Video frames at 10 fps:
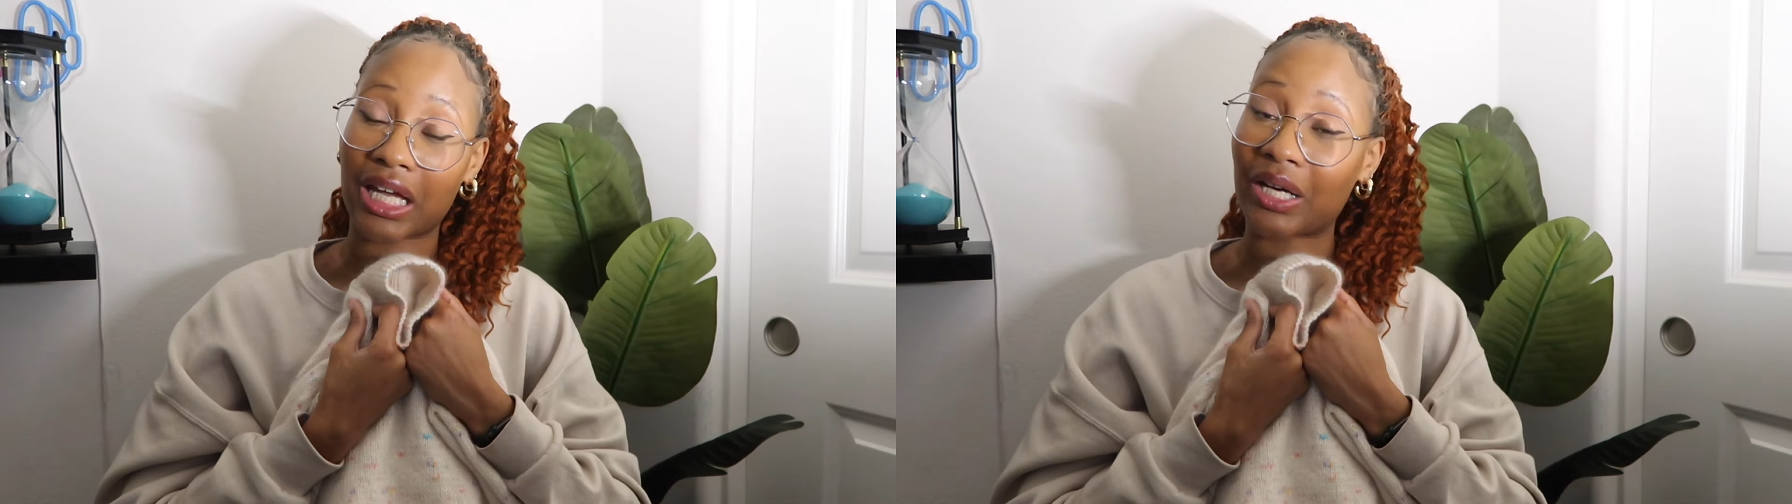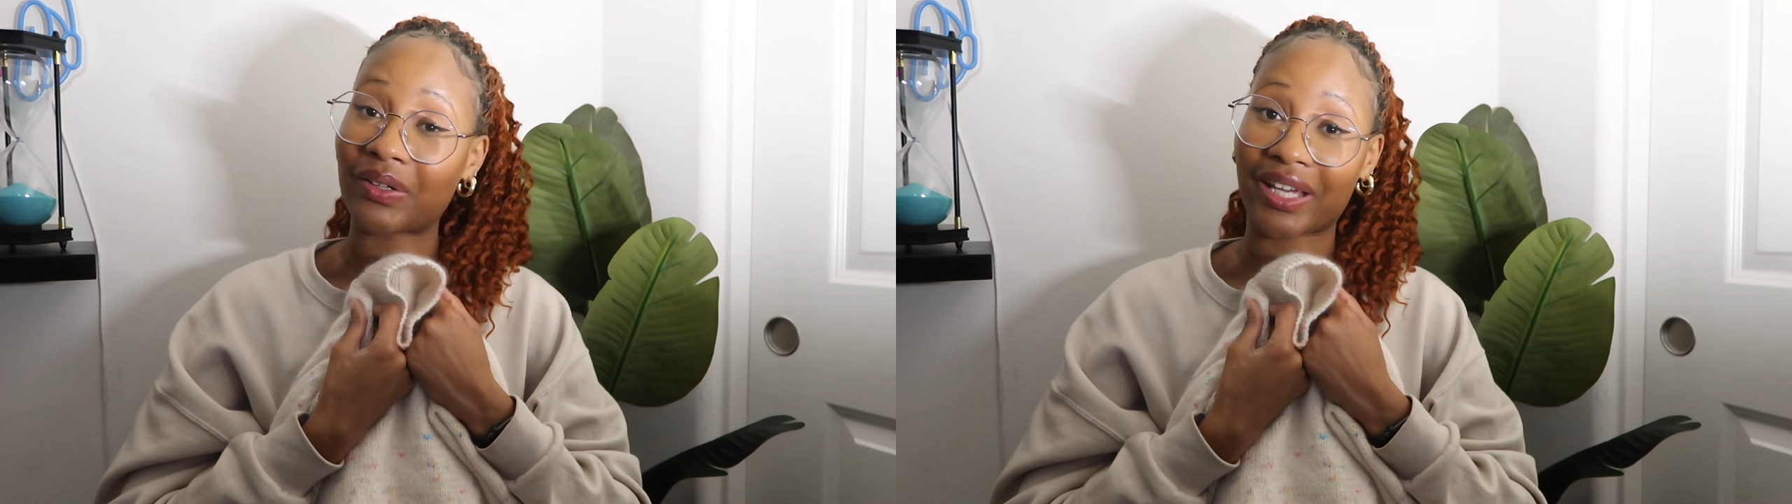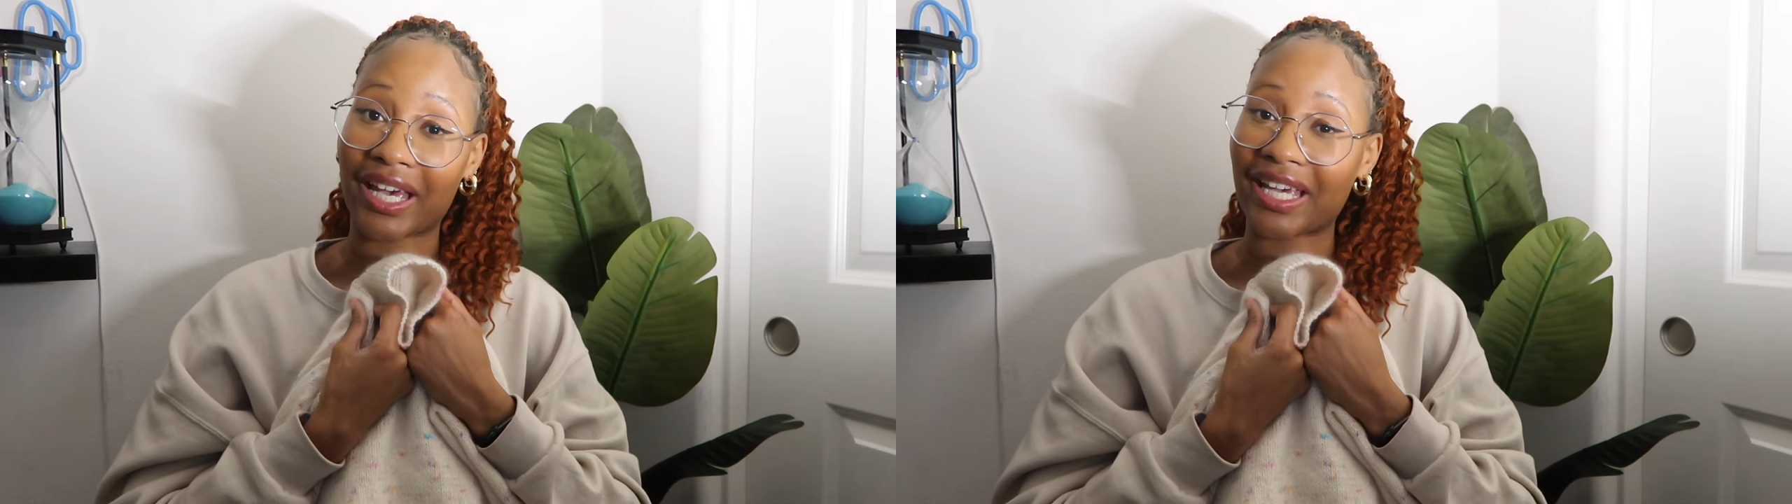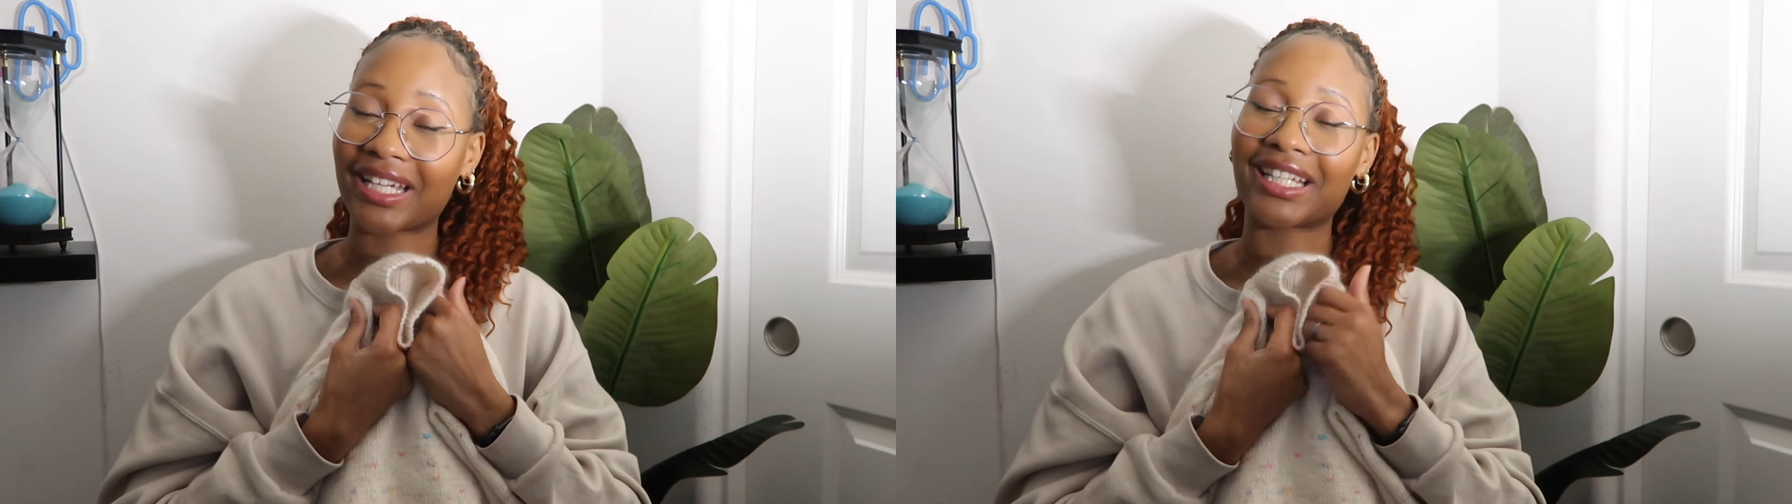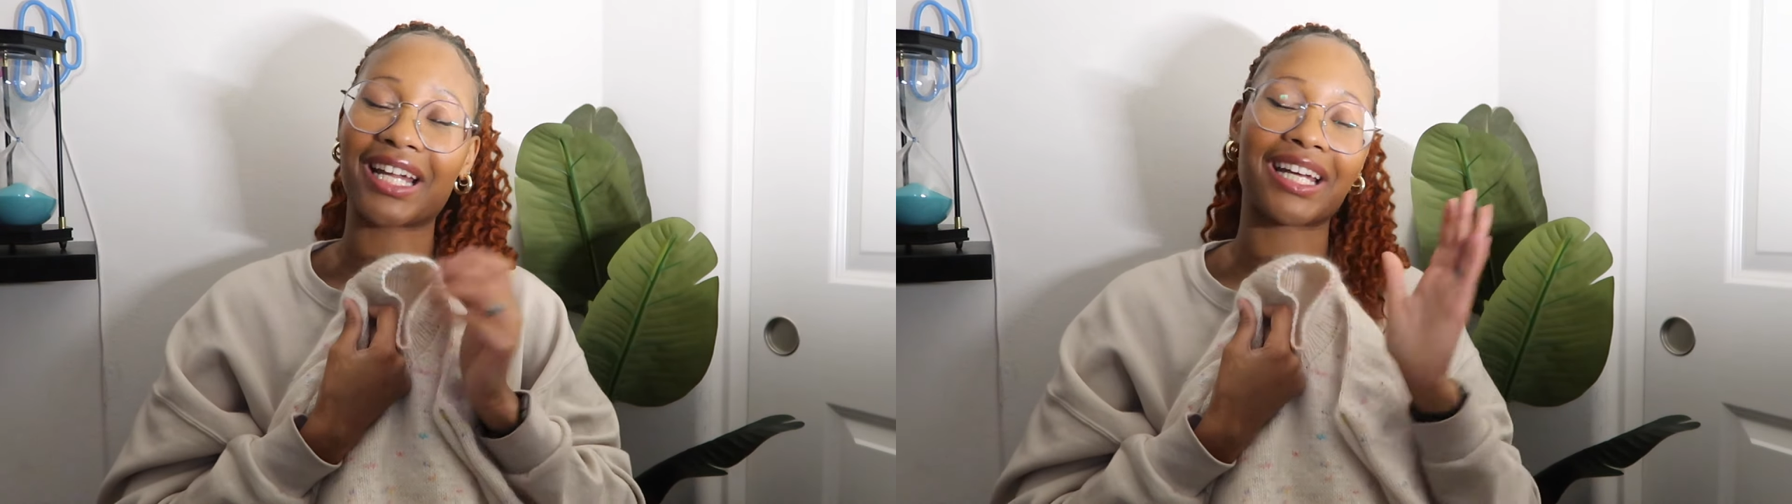
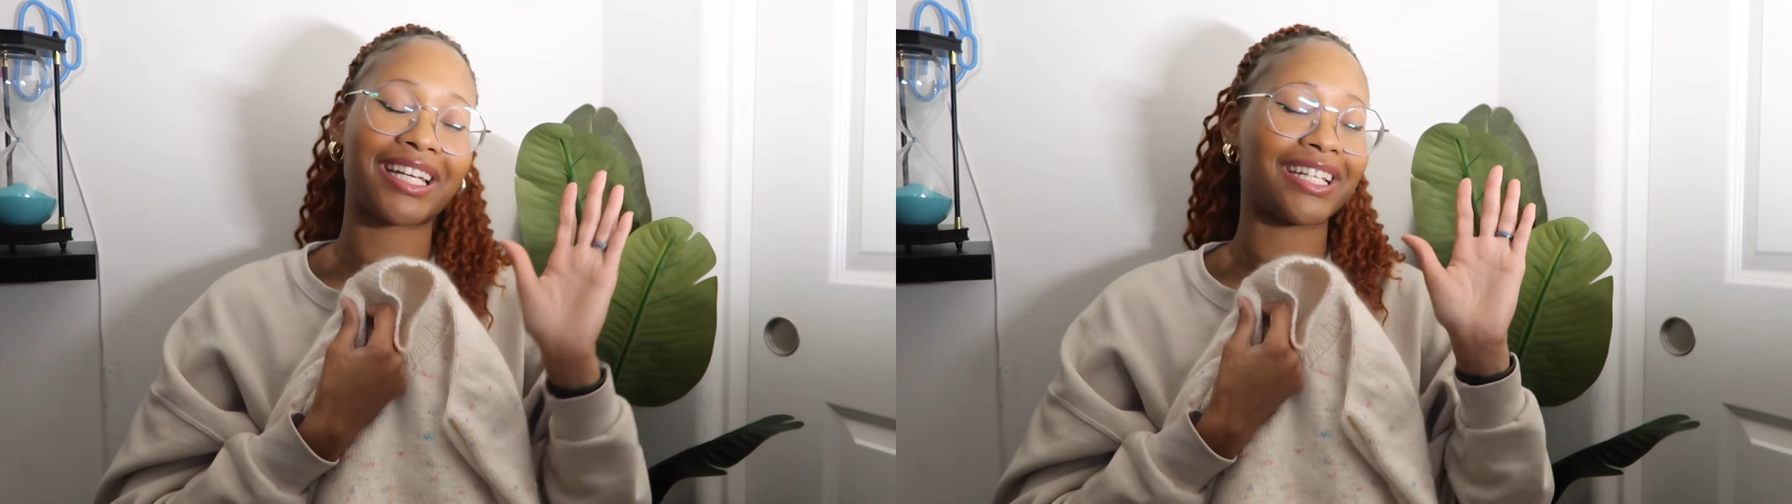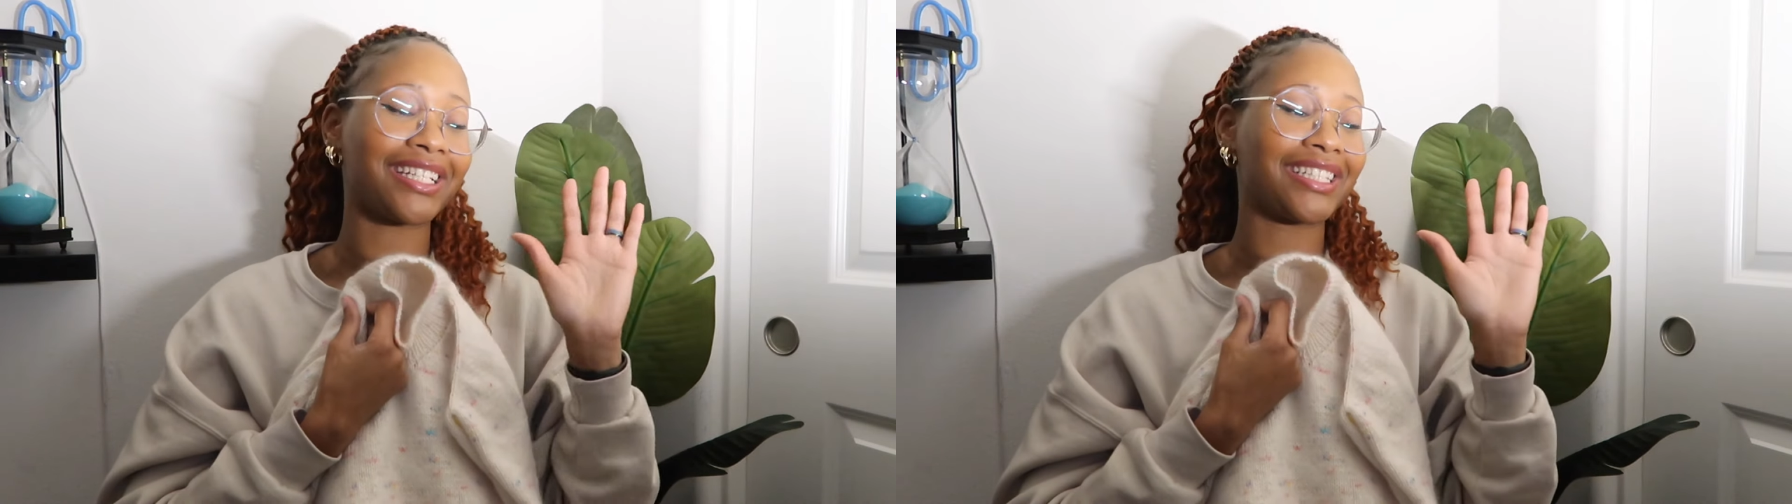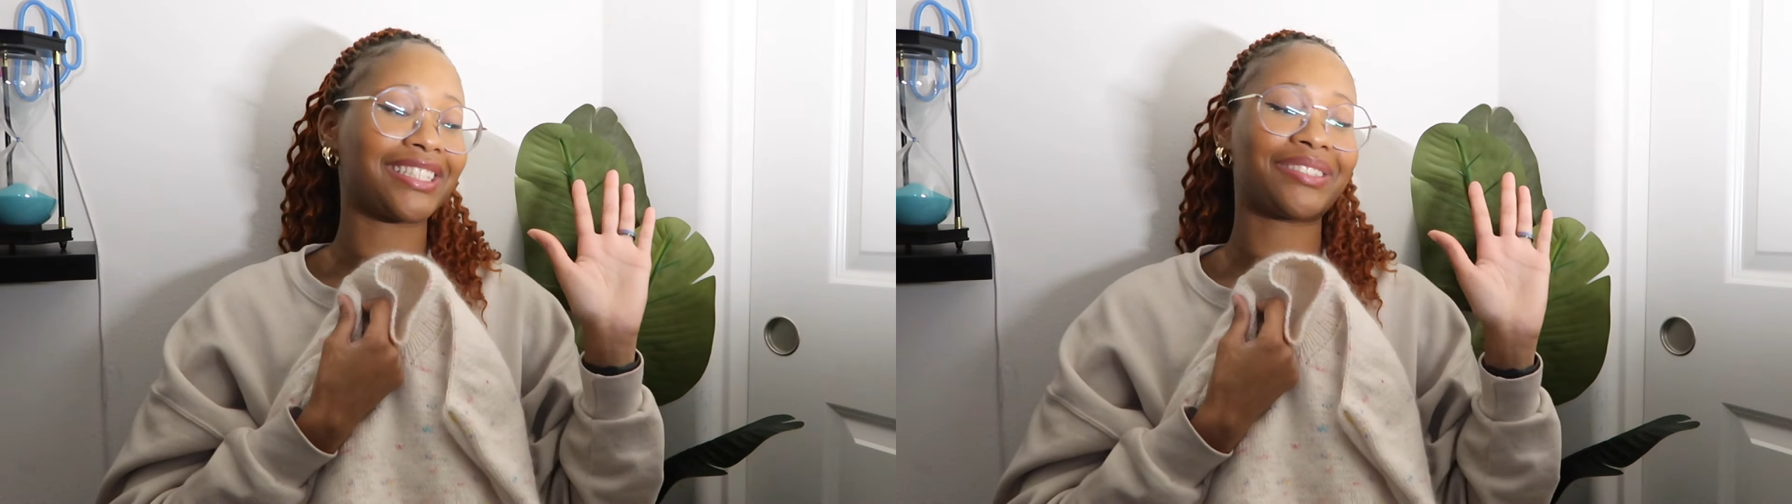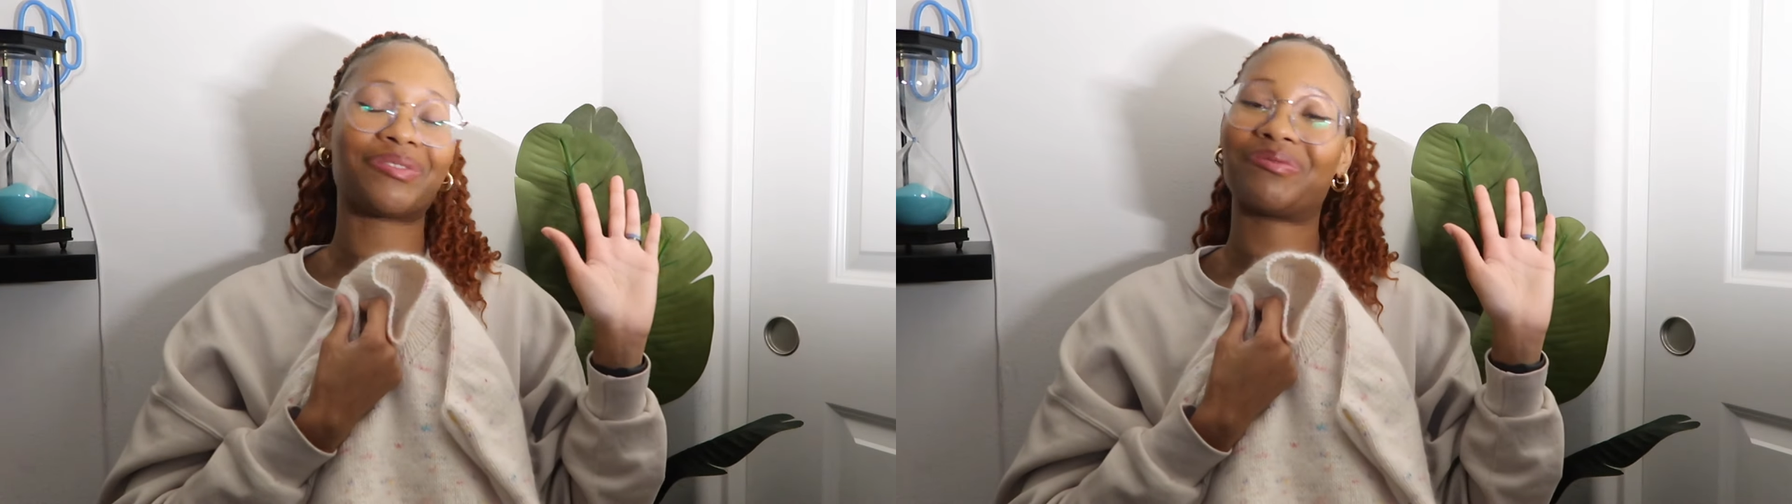Okay, like